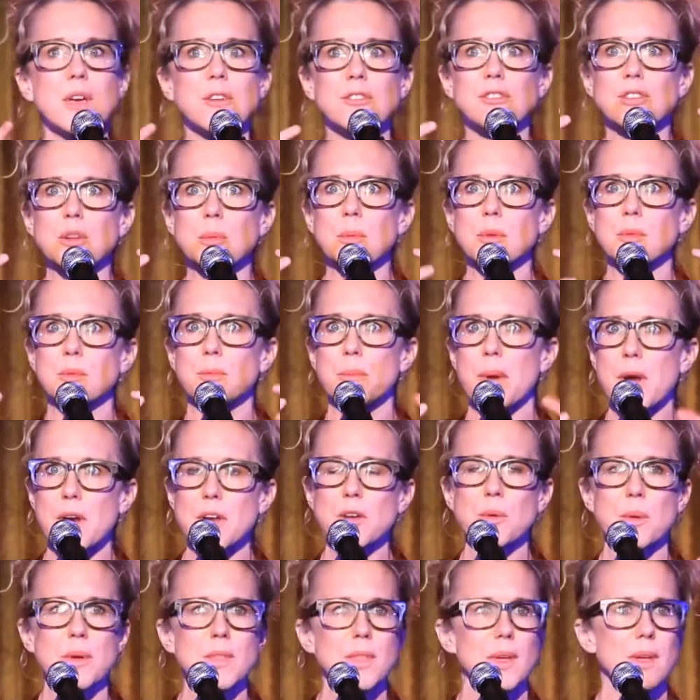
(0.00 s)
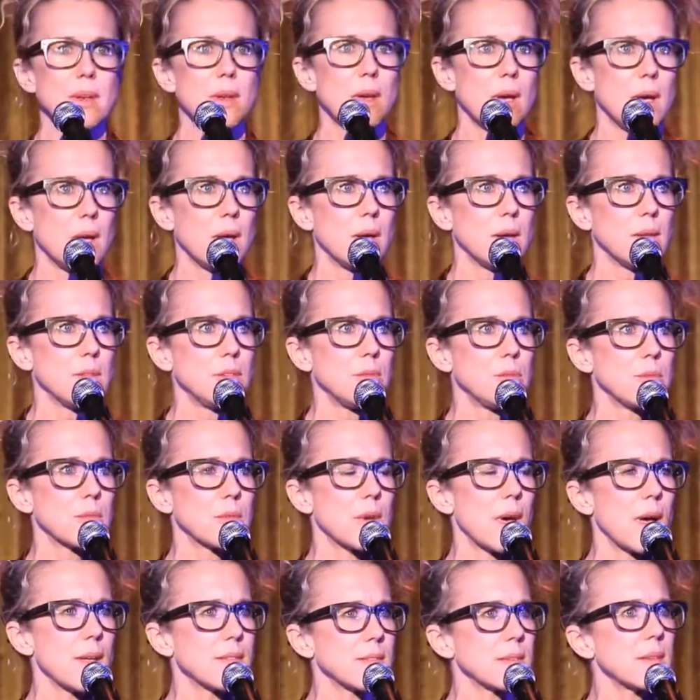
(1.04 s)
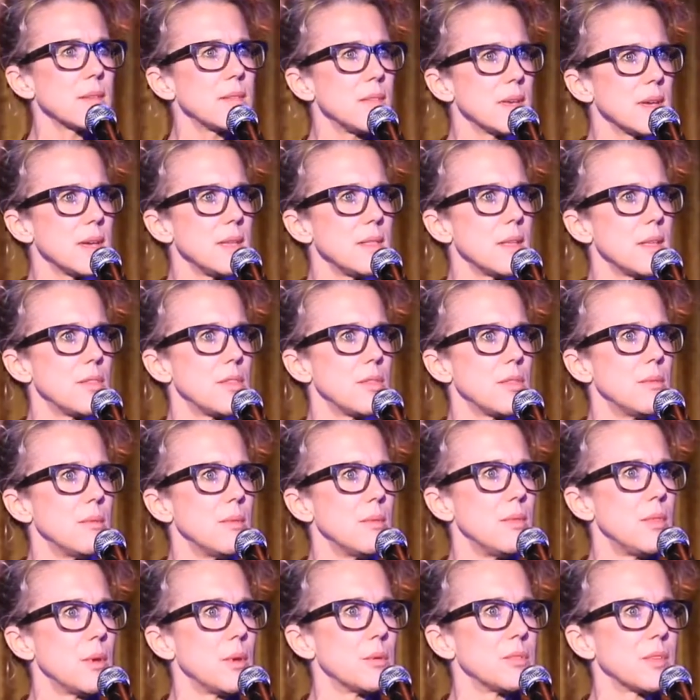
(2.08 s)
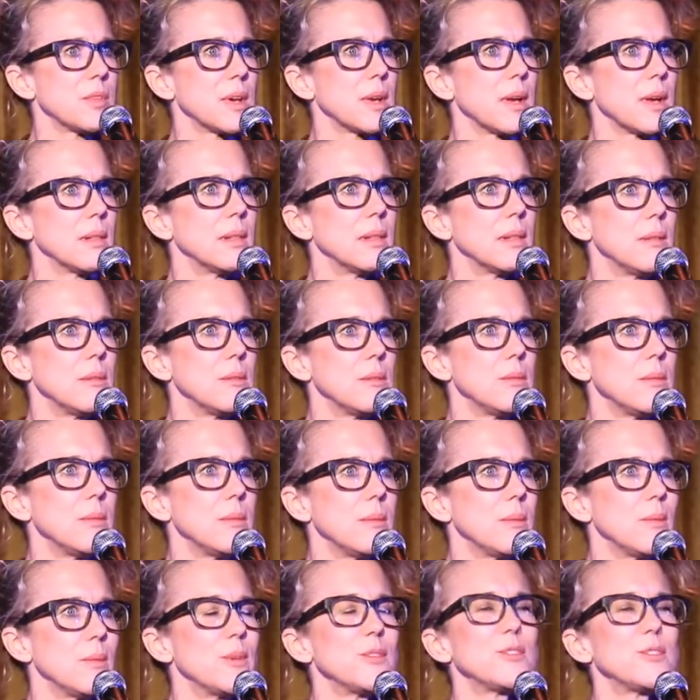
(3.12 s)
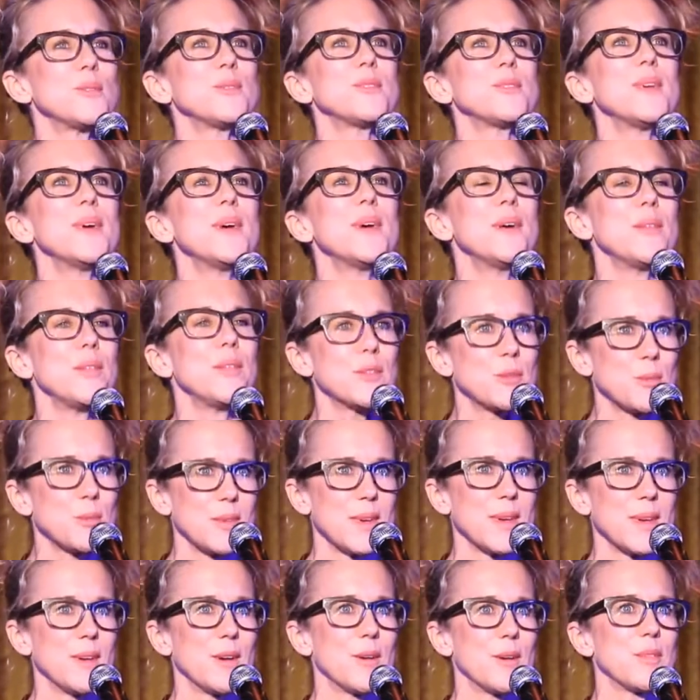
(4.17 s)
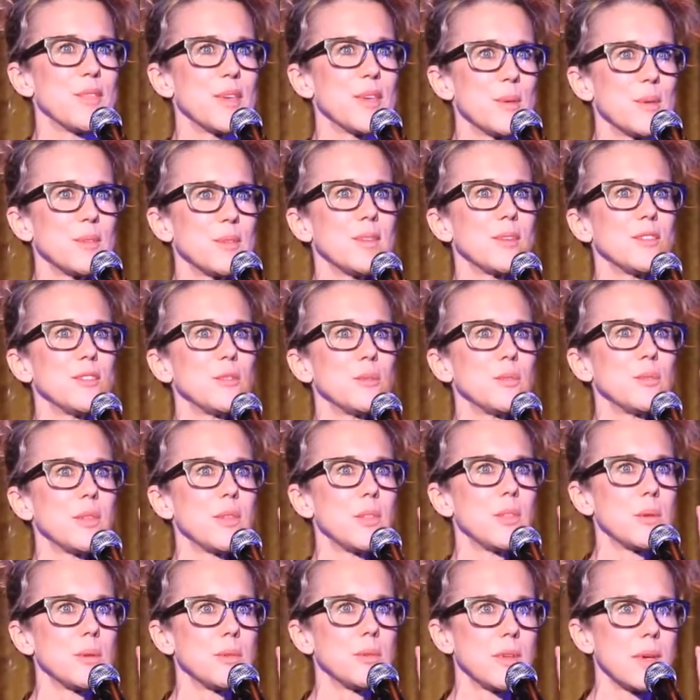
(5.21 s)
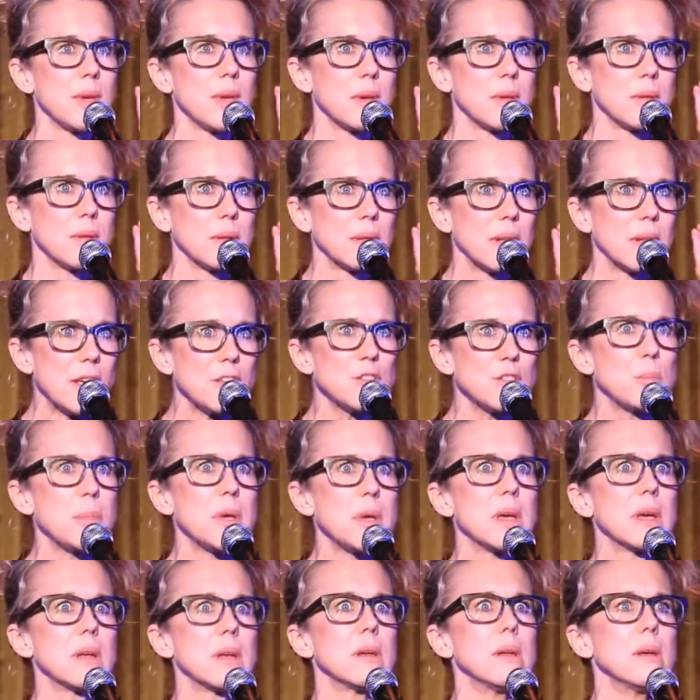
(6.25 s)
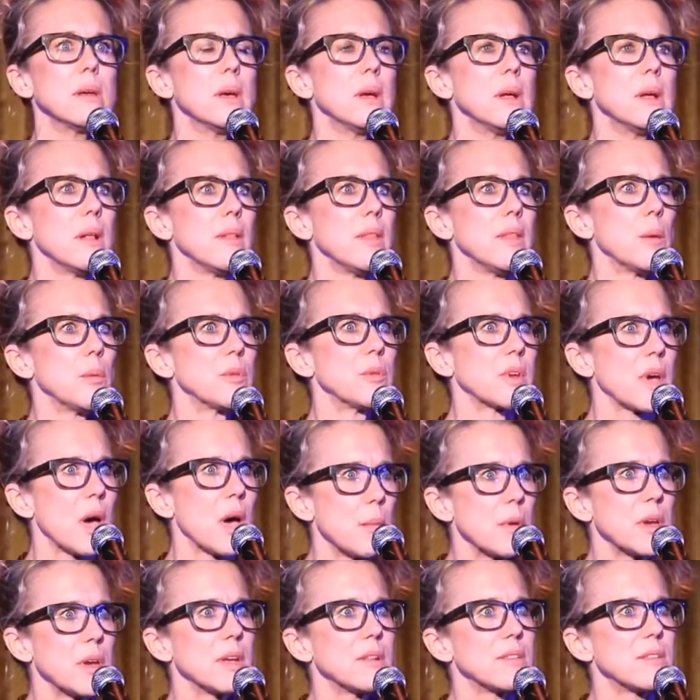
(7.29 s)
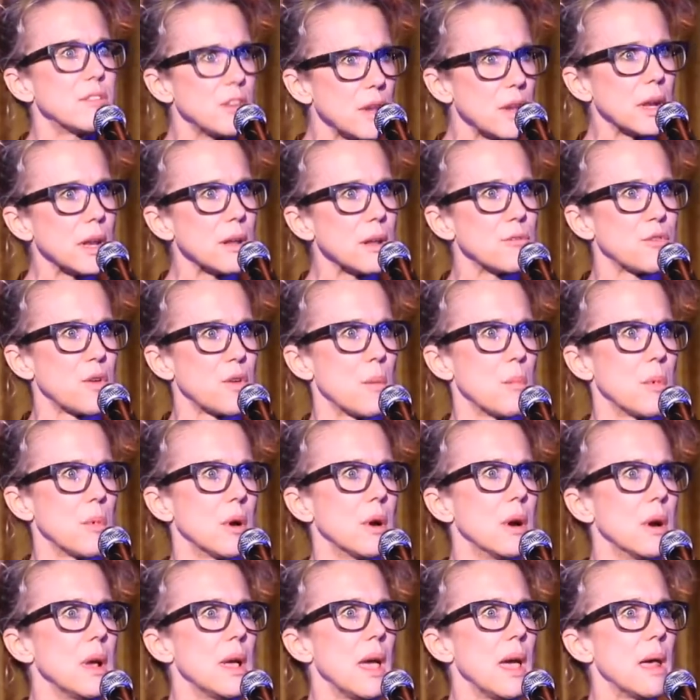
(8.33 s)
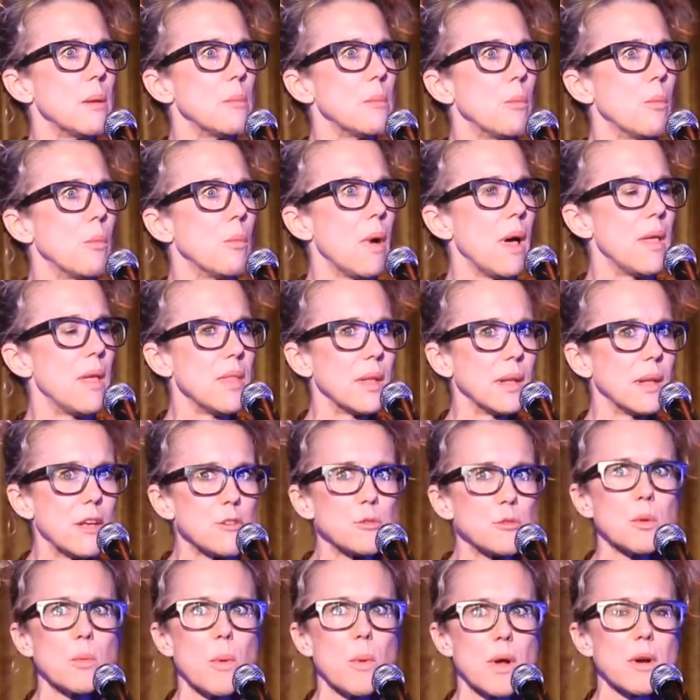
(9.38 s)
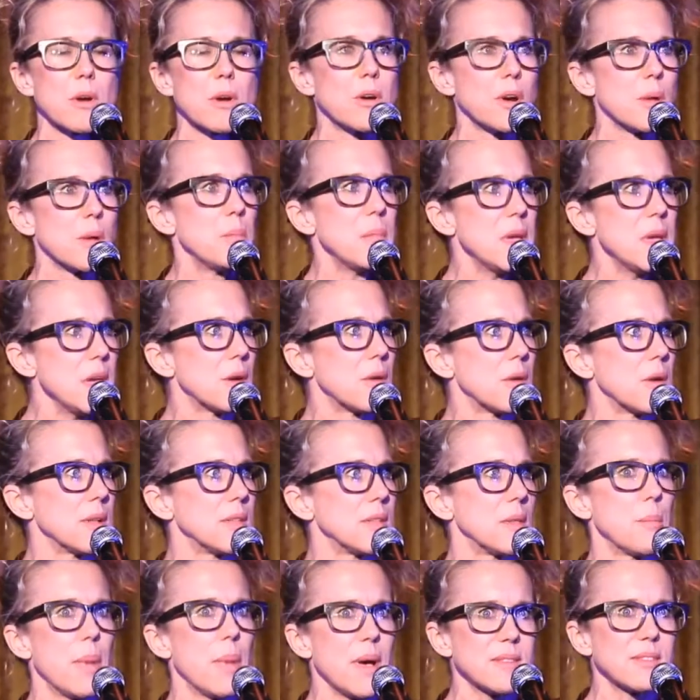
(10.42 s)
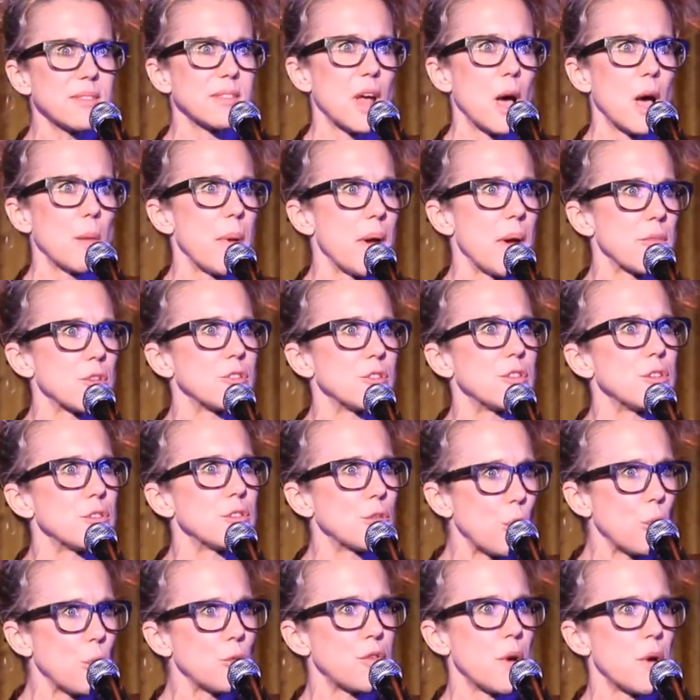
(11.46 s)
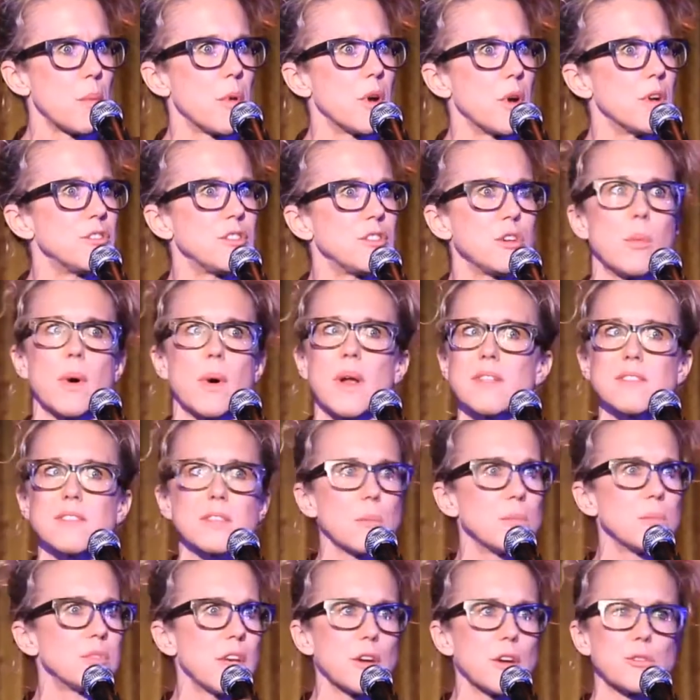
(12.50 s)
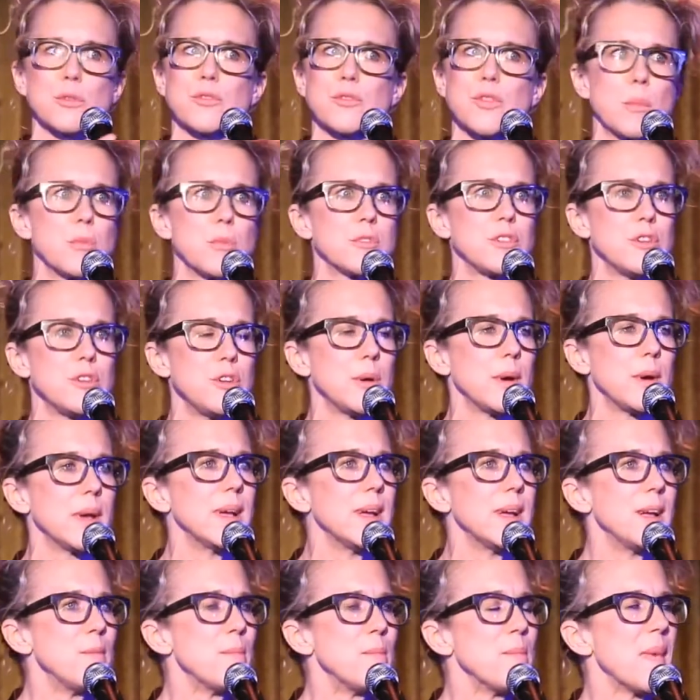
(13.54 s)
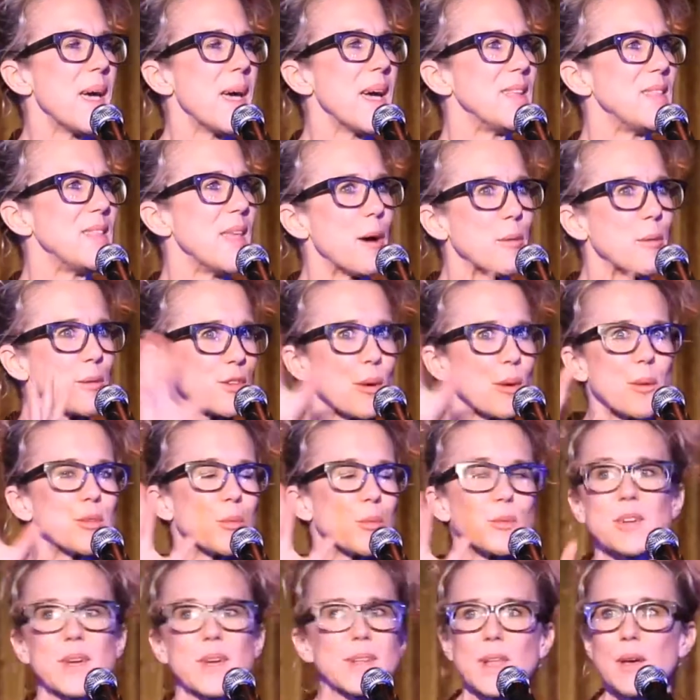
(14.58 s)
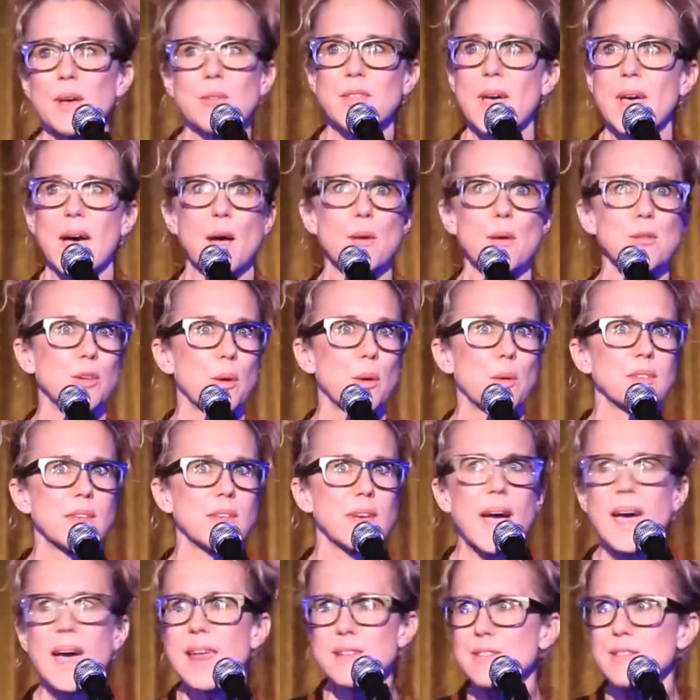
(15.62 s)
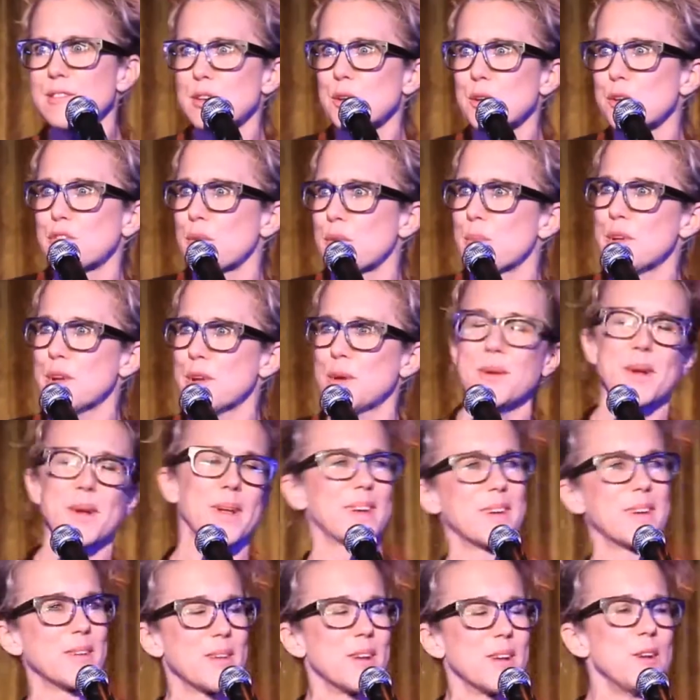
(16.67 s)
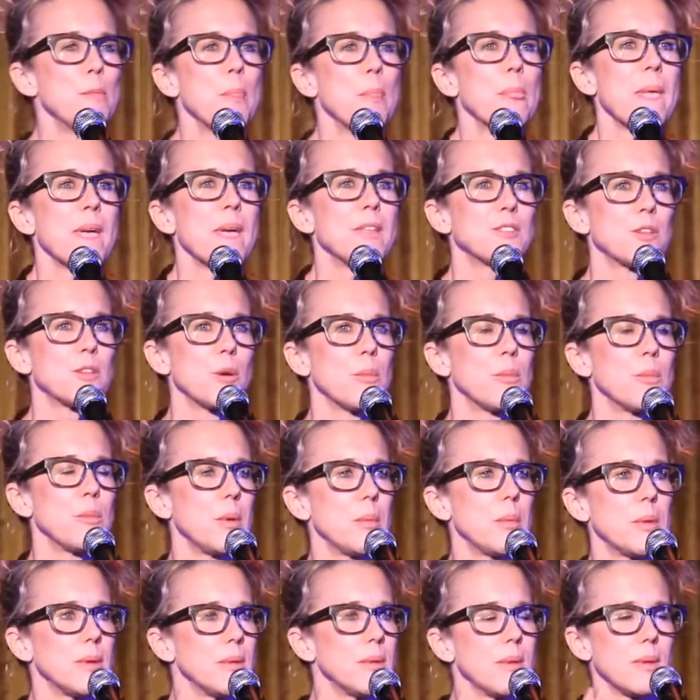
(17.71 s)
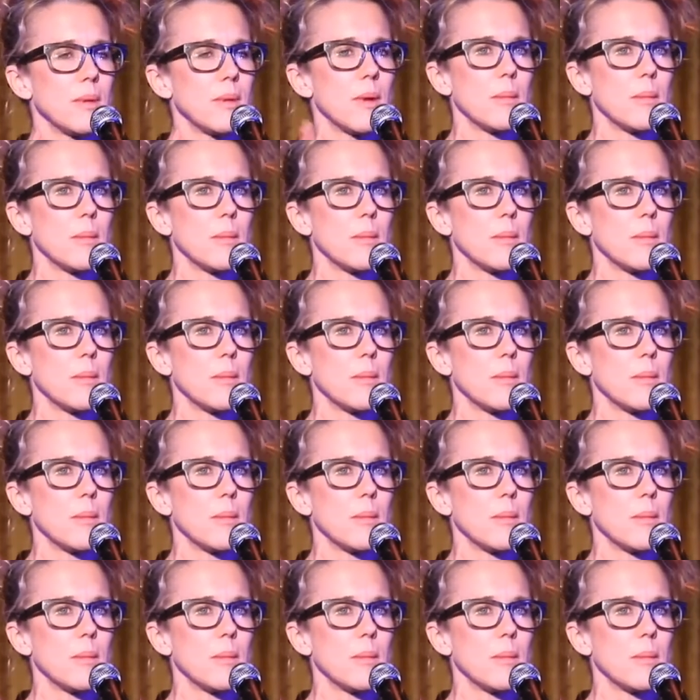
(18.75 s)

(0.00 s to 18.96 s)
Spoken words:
She was paranoid that she was constantly thinking that there was like this was it. Her thing was that there was a lesbian that was coming and stealing from her, and the lesbian wanted her to meet her at the bus stop after she stole from her, and she wanted something sexual from her. She knew it, and that was always, which I loved. That I was always like, I didn't steal from you, and so we would.